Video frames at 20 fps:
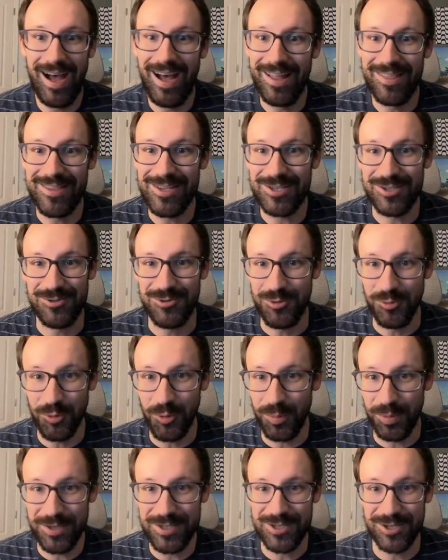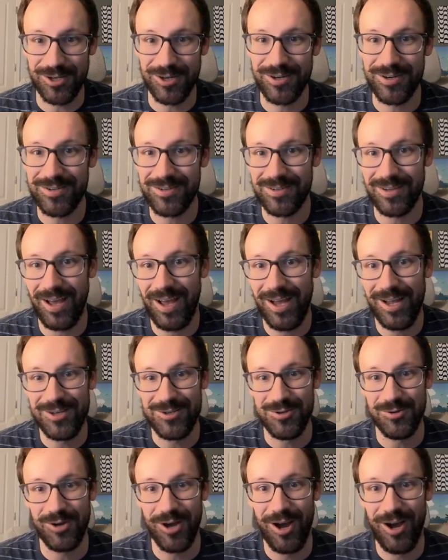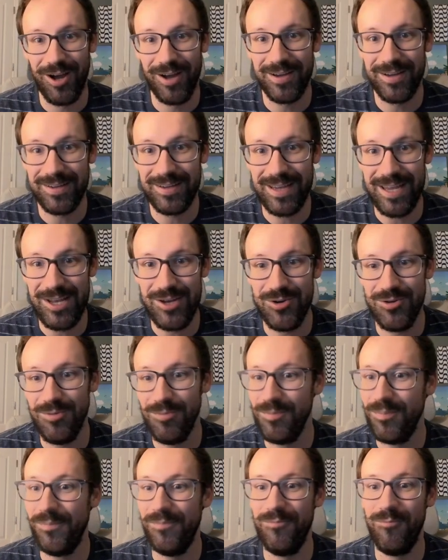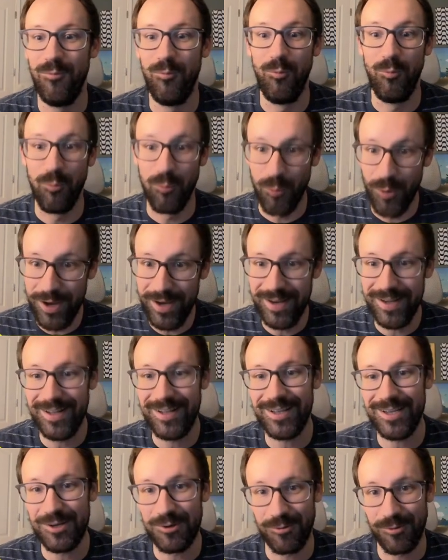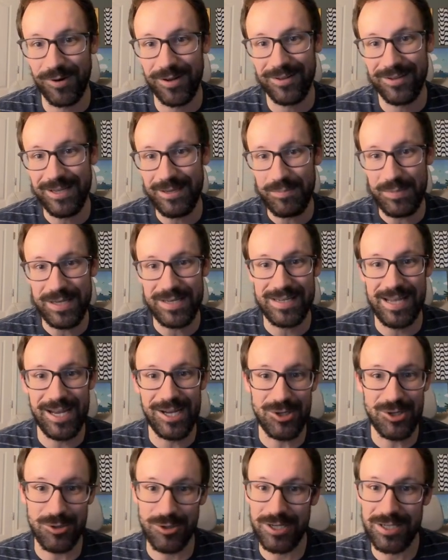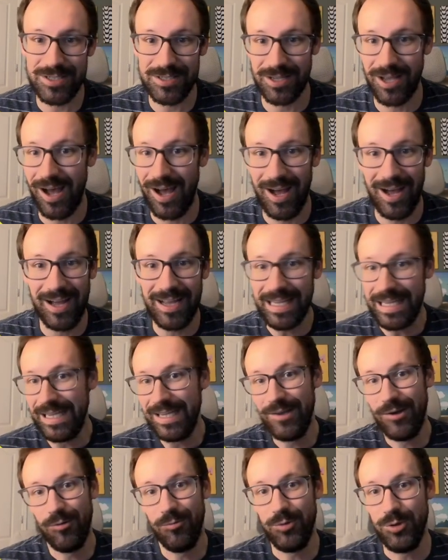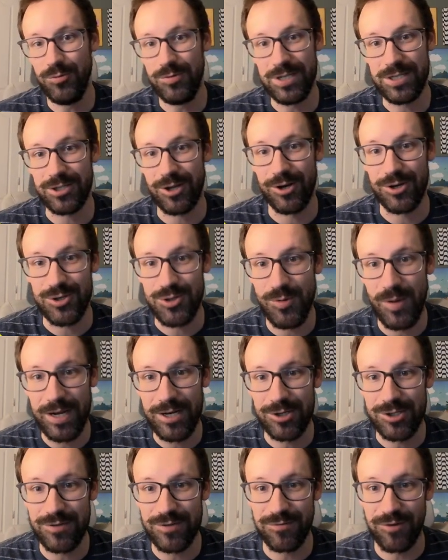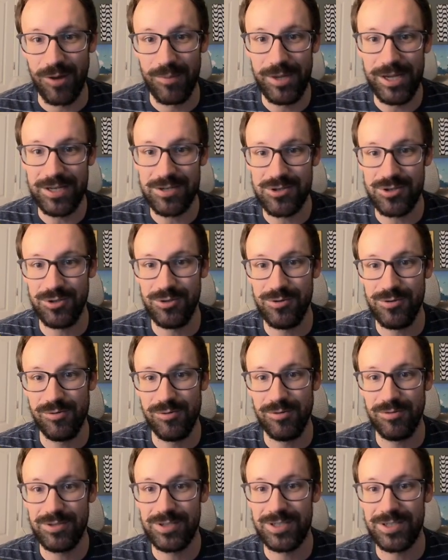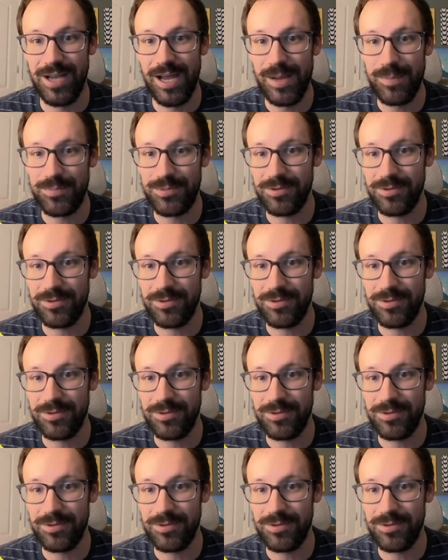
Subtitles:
this Dual Blizzard Dugong can really be dangerous. You discard 2 energy from it to snipe